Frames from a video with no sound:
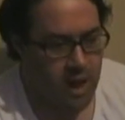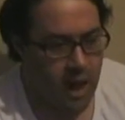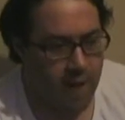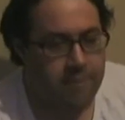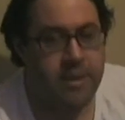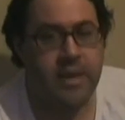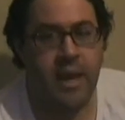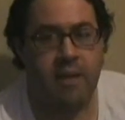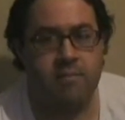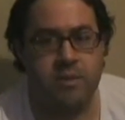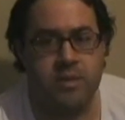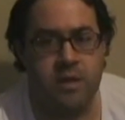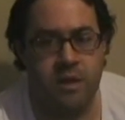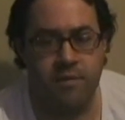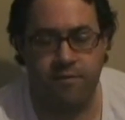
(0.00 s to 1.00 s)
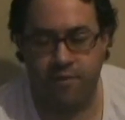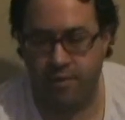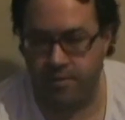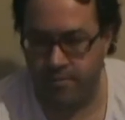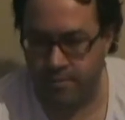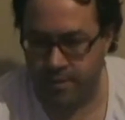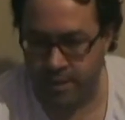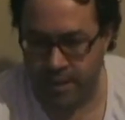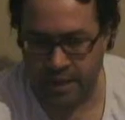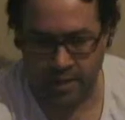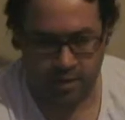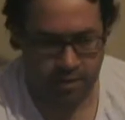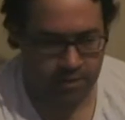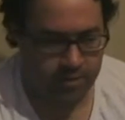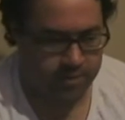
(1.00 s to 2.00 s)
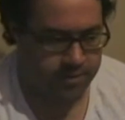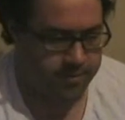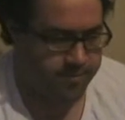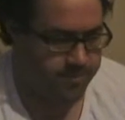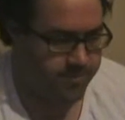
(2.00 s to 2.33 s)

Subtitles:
I became tougher later on.